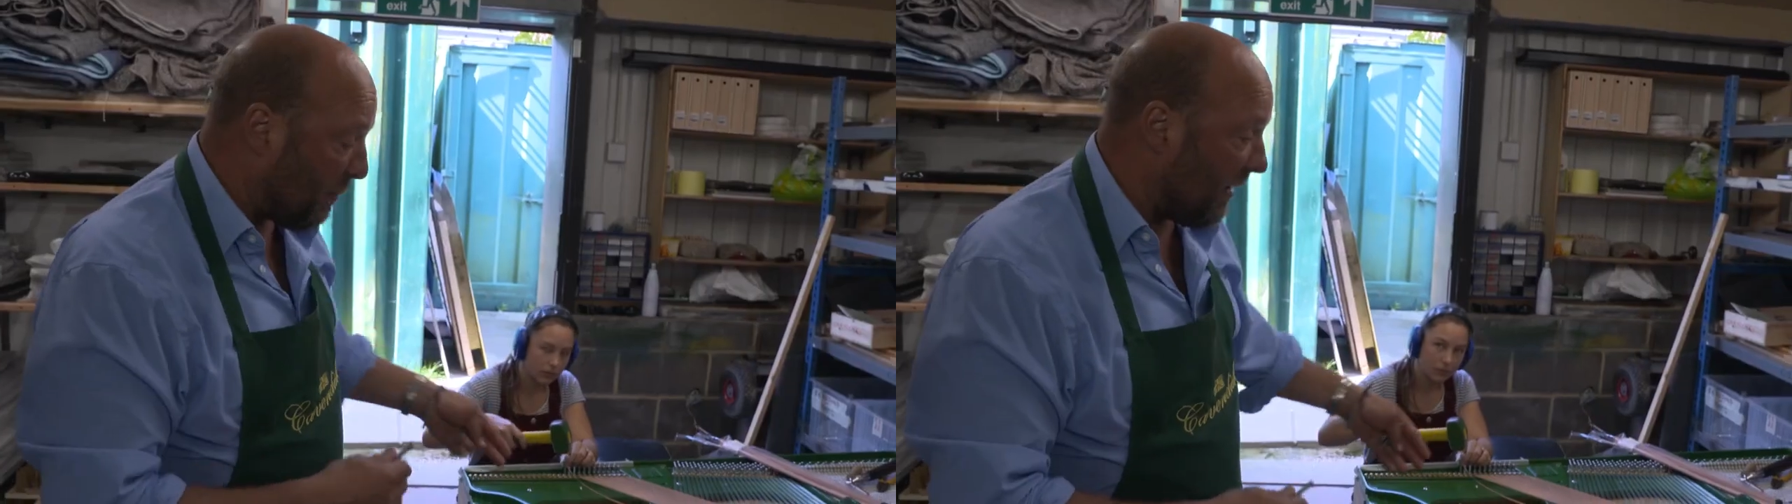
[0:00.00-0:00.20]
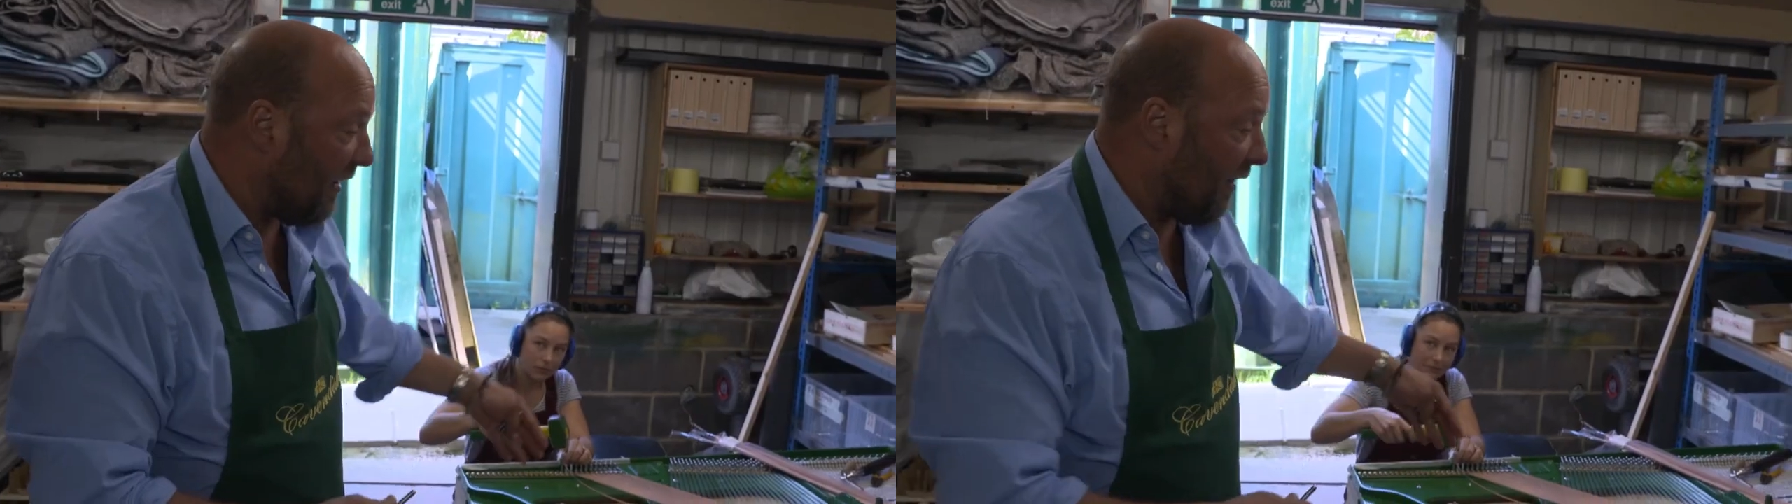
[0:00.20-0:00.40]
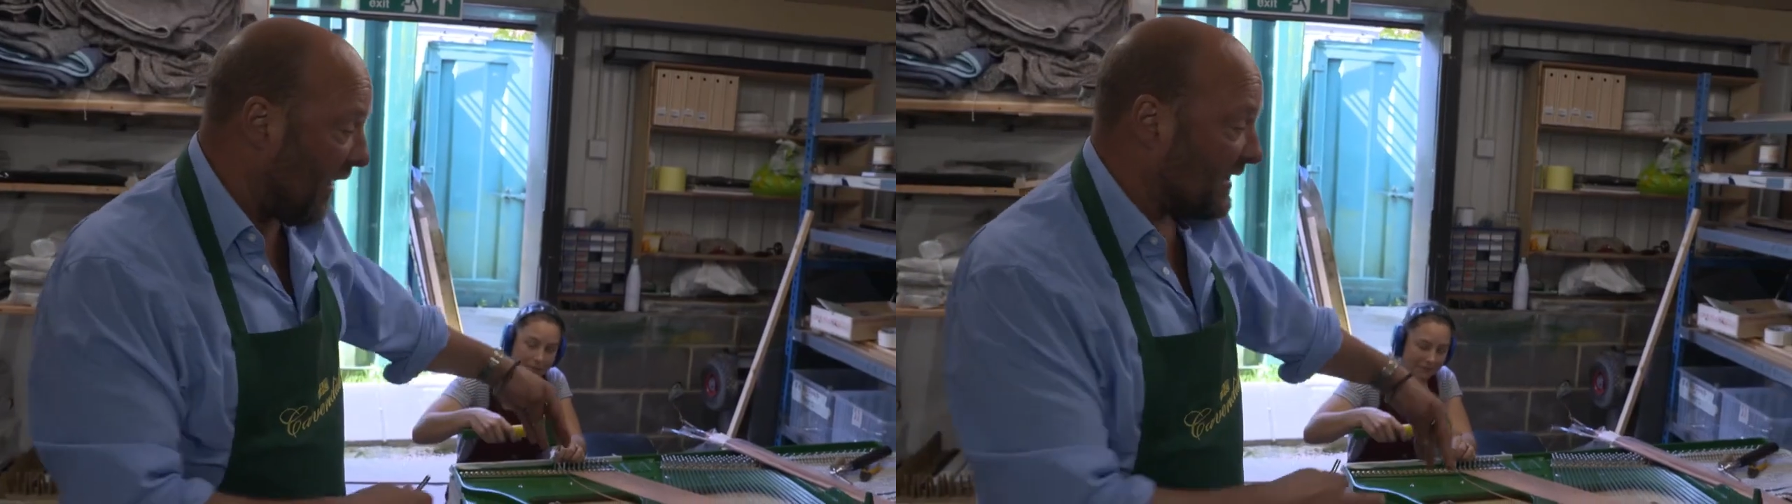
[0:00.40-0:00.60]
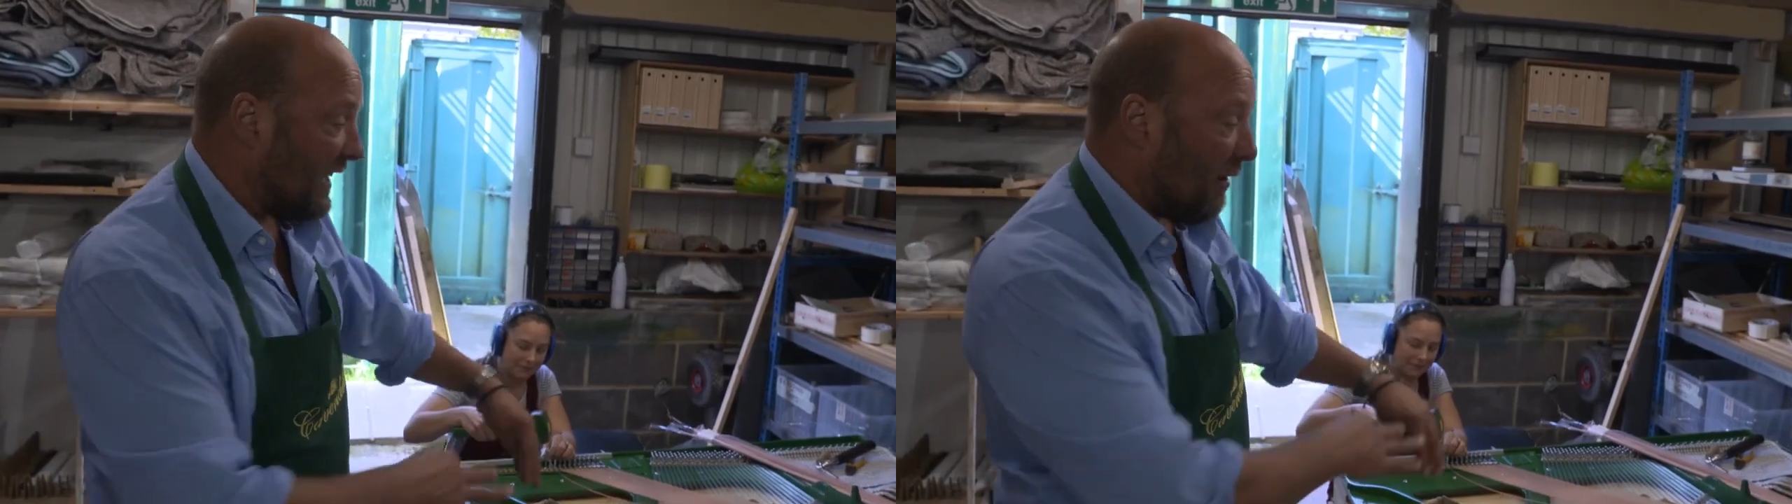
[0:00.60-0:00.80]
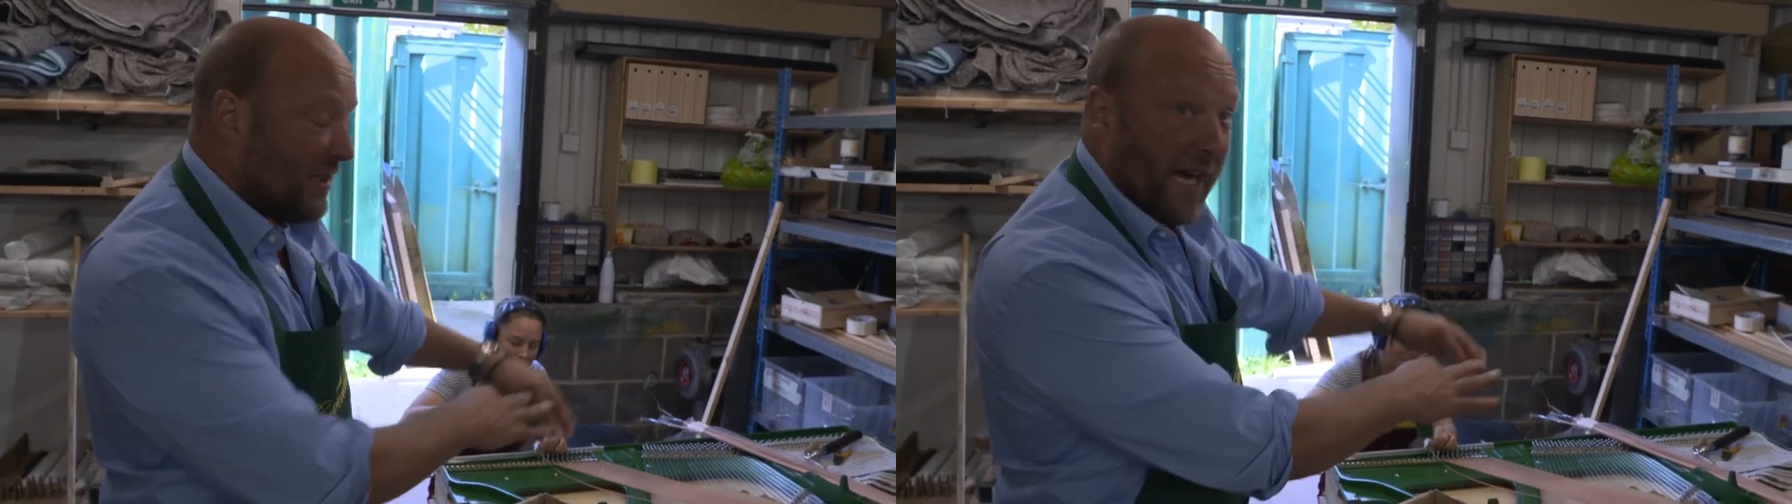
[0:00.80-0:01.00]
but that
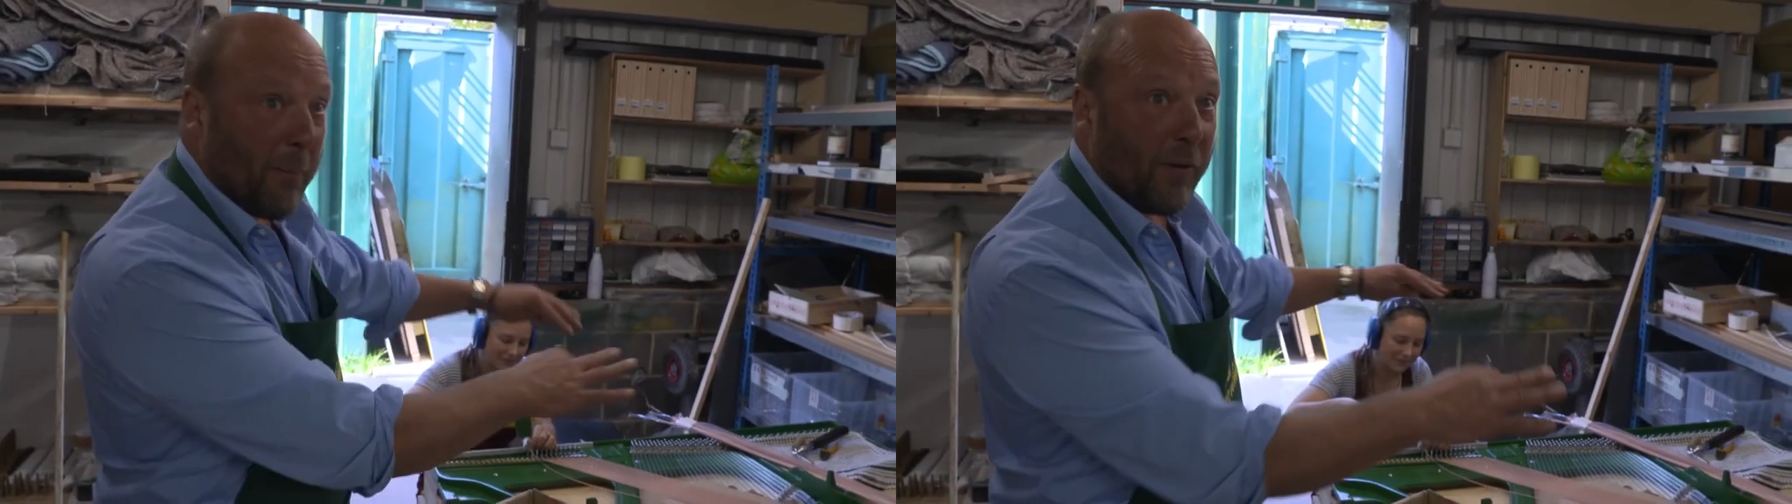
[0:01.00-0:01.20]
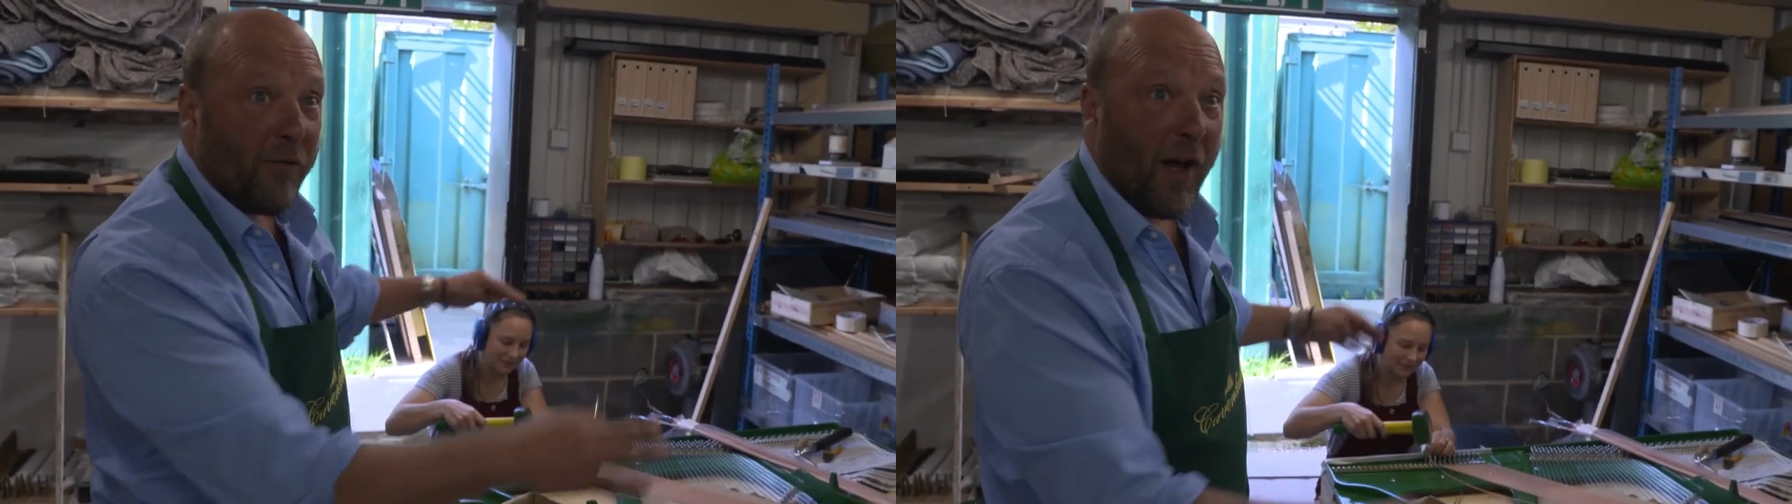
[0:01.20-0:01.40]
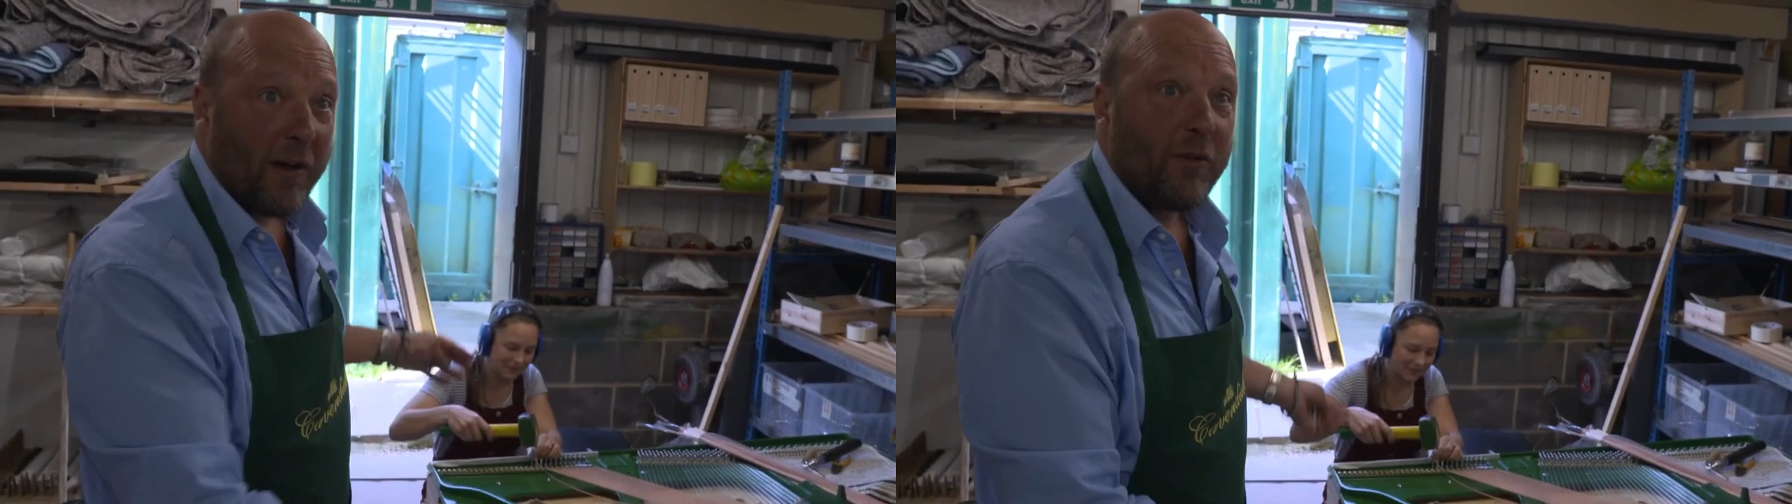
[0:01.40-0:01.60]
sound is amplified